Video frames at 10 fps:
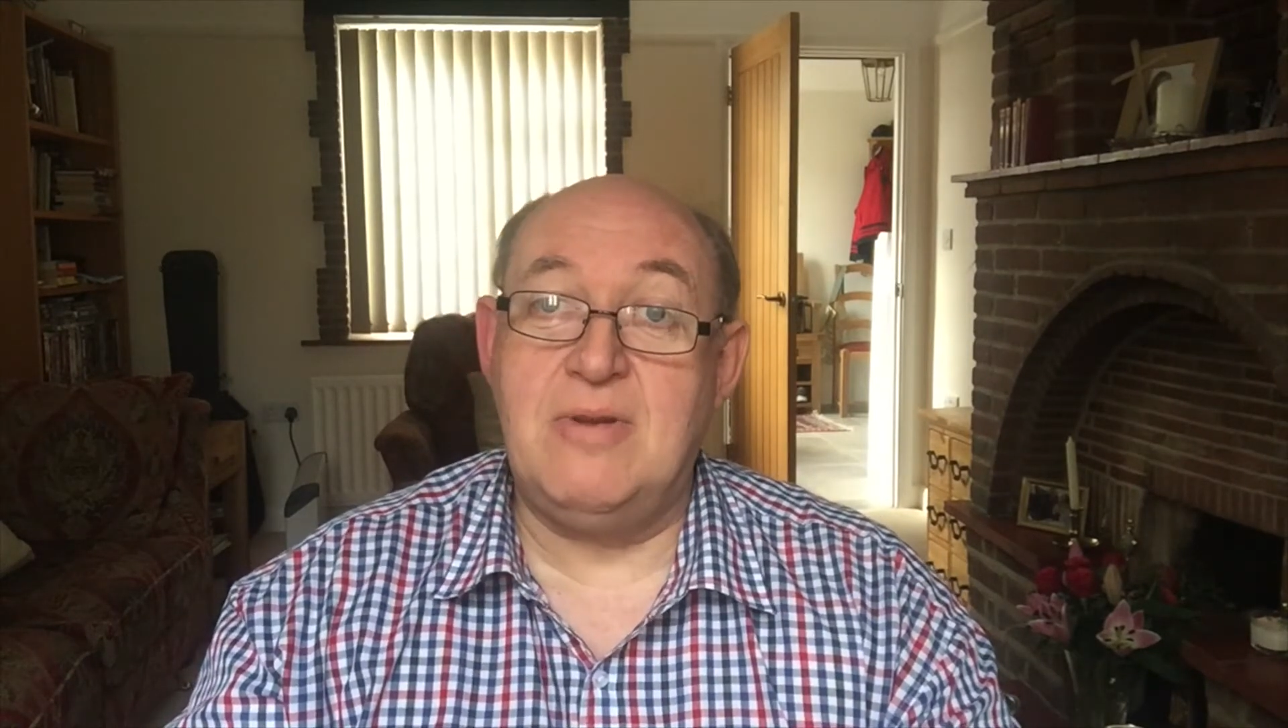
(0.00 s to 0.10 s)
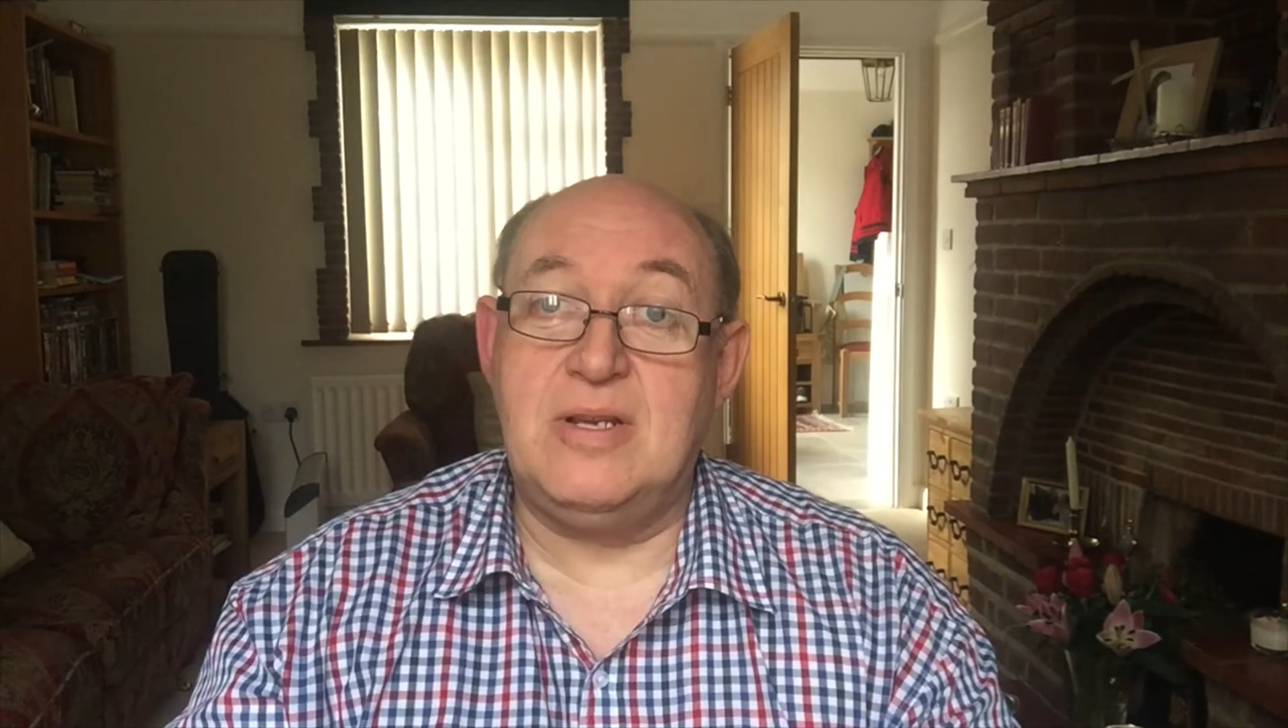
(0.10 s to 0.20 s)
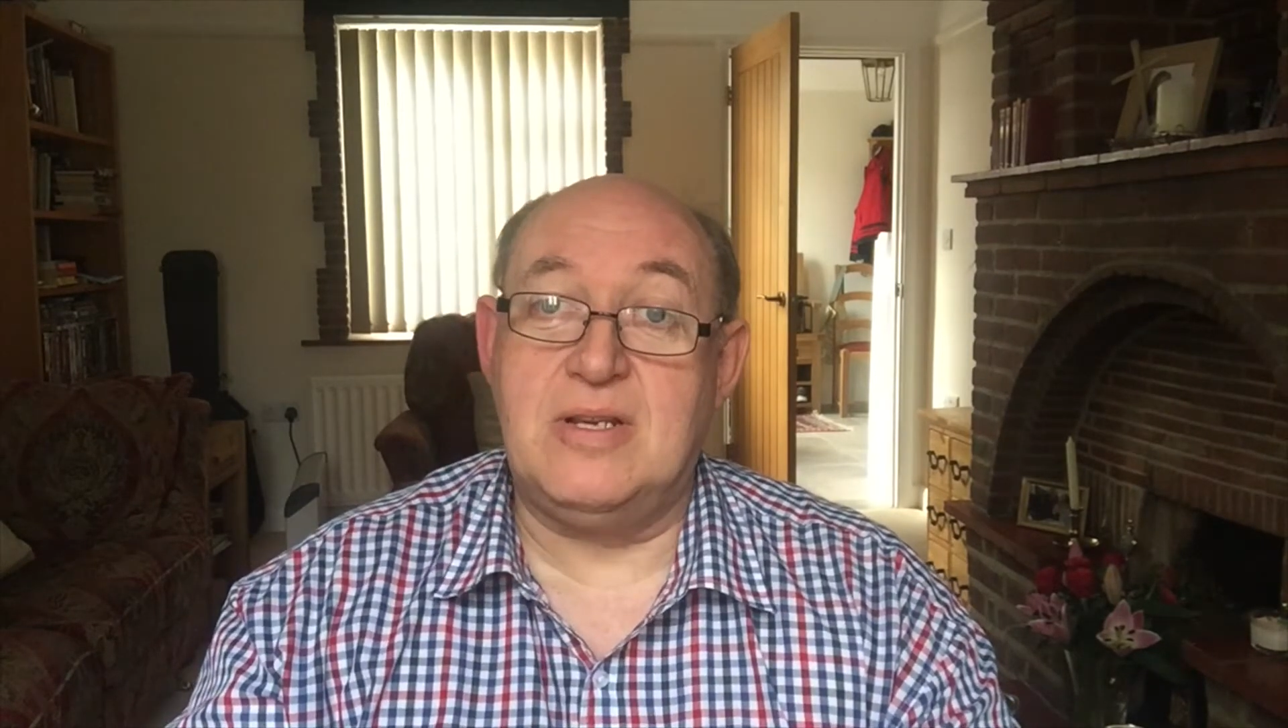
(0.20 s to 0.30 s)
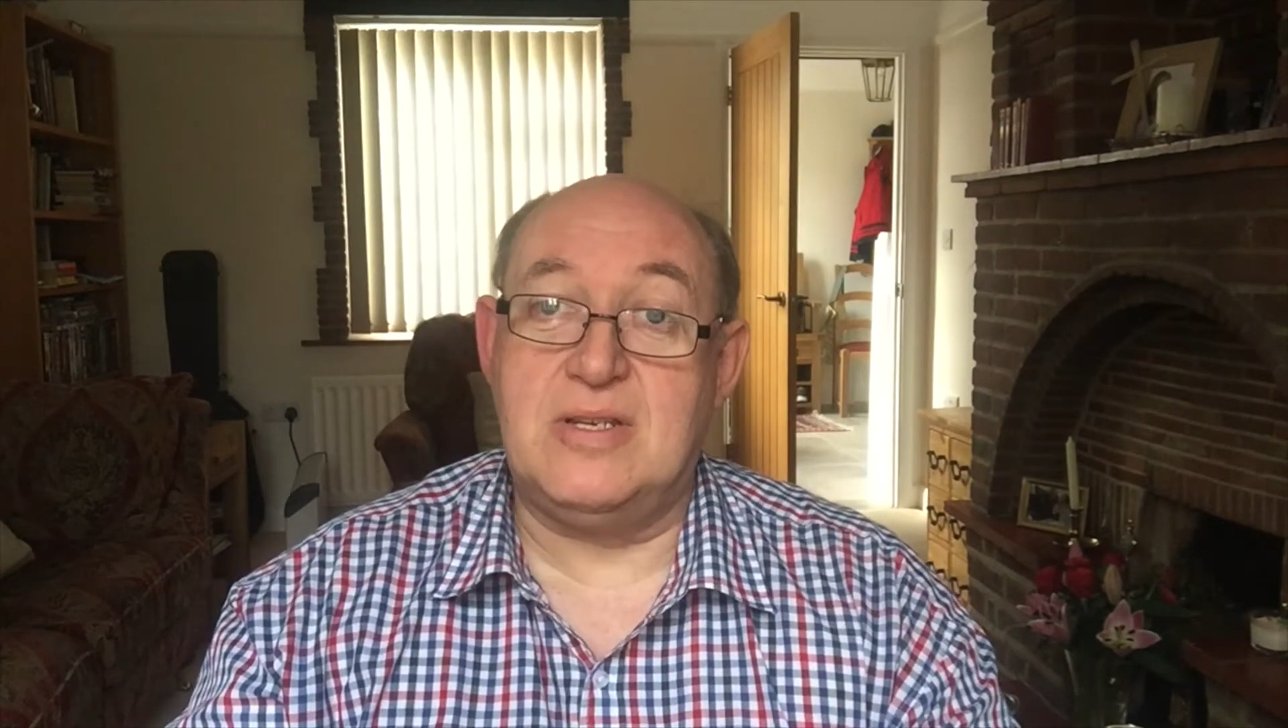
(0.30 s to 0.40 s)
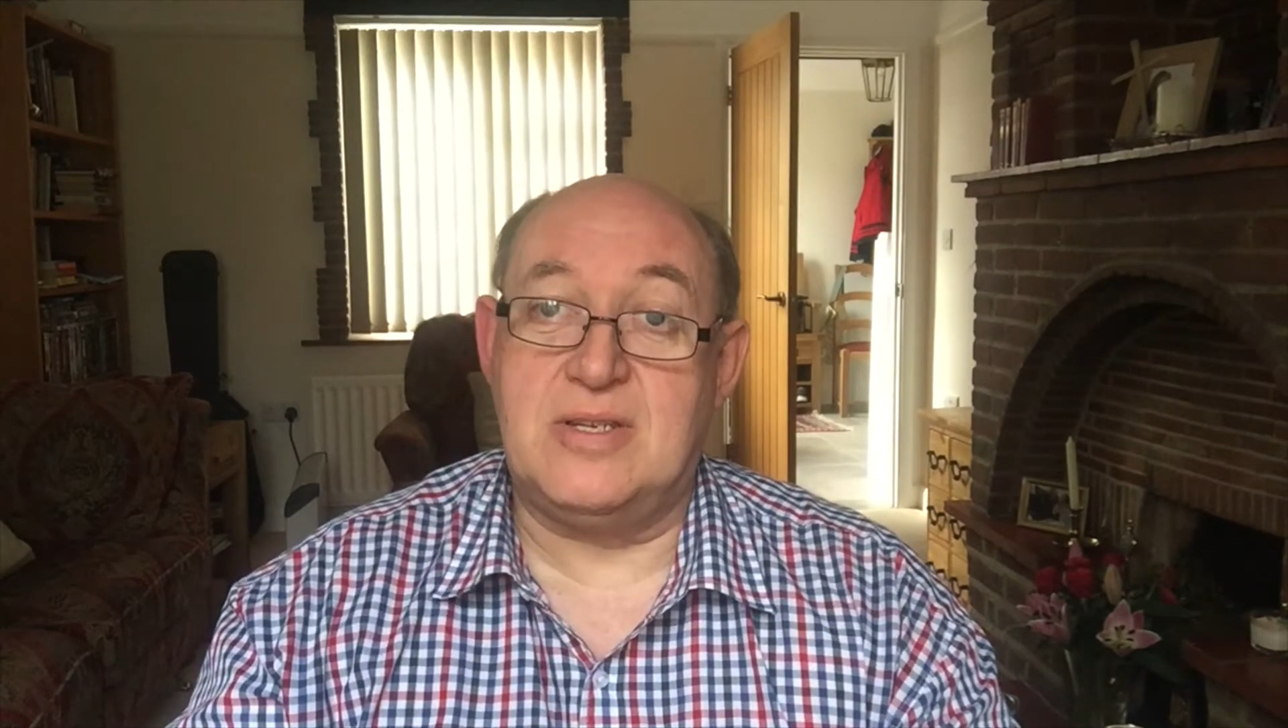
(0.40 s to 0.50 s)

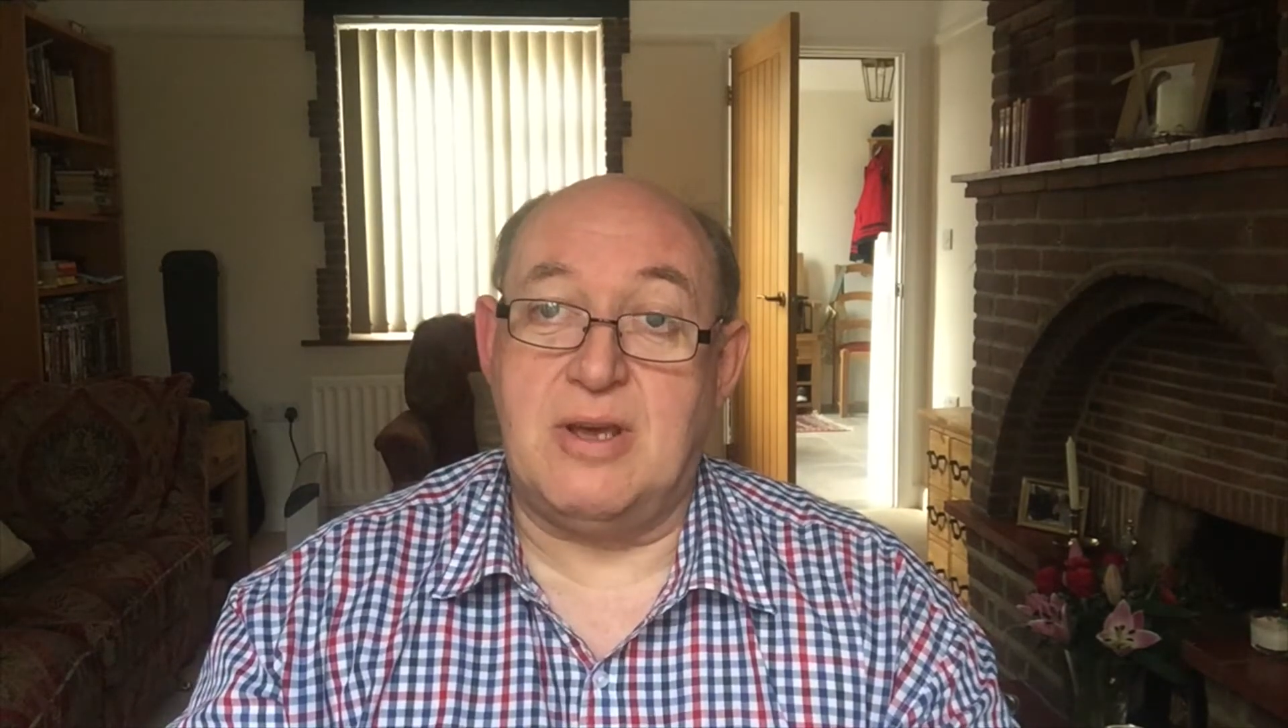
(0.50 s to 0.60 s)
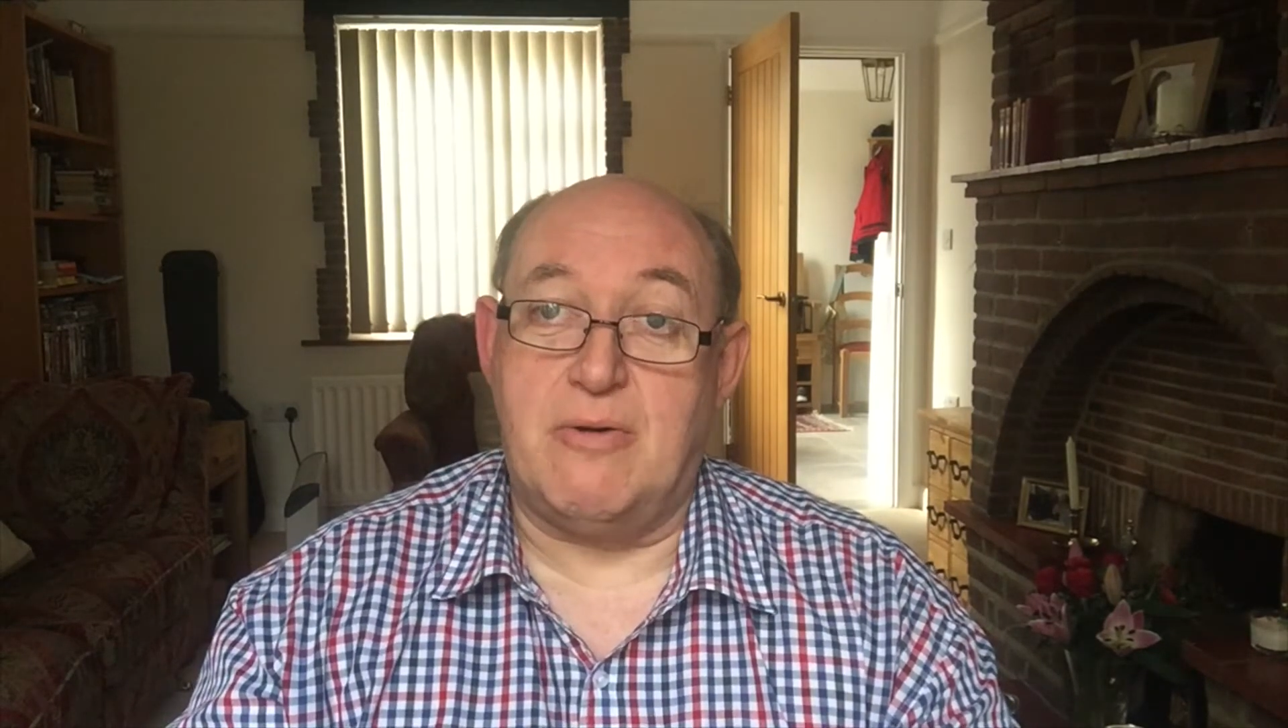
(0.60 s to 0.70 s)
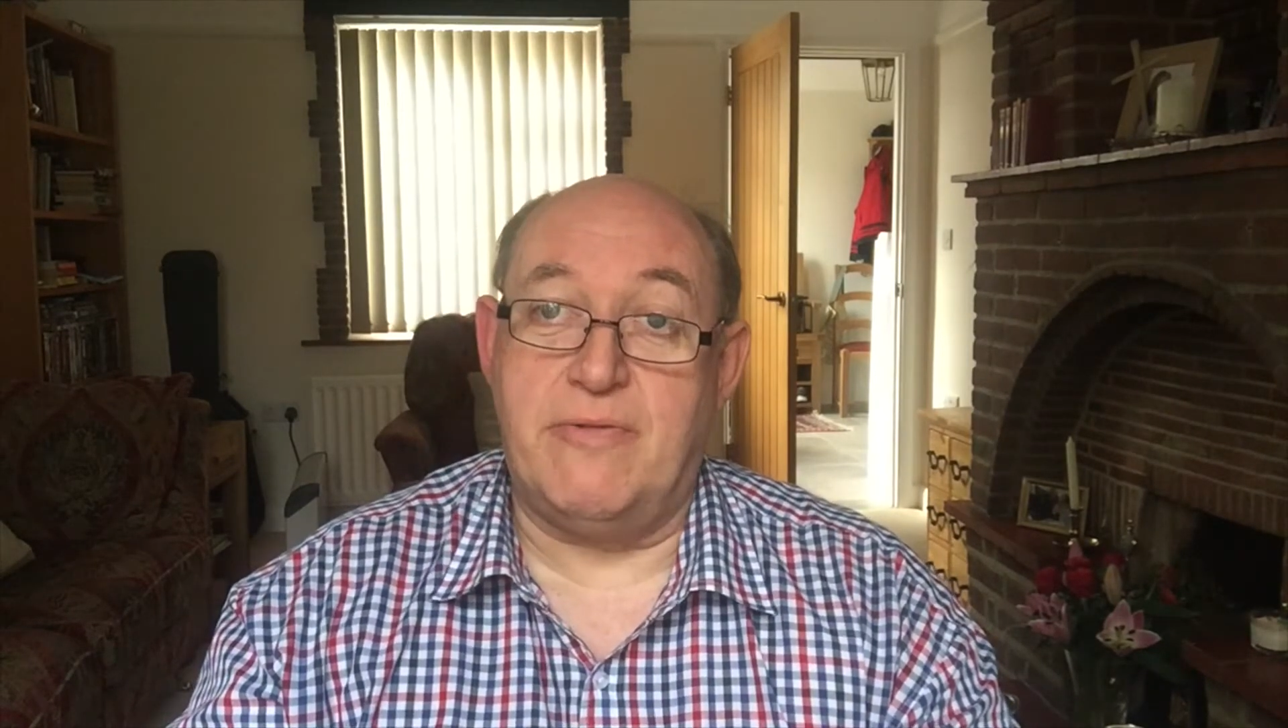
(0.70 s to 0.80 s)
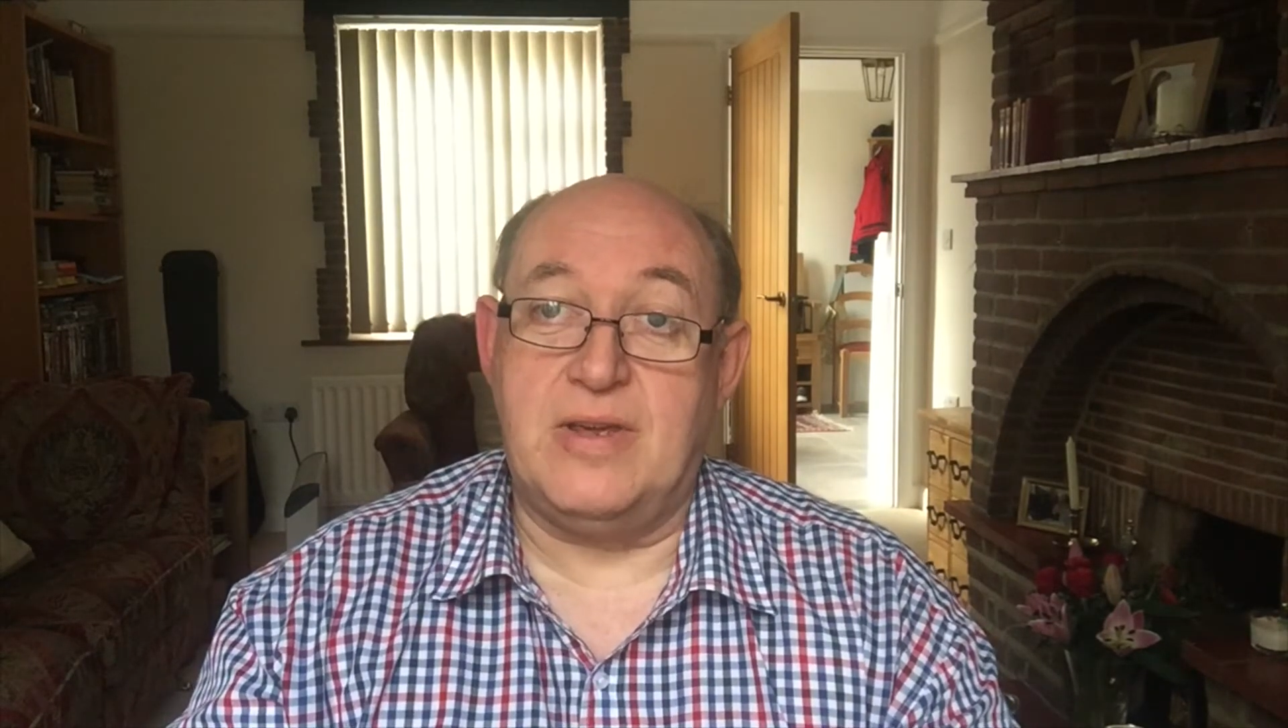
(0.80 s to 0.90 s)
itself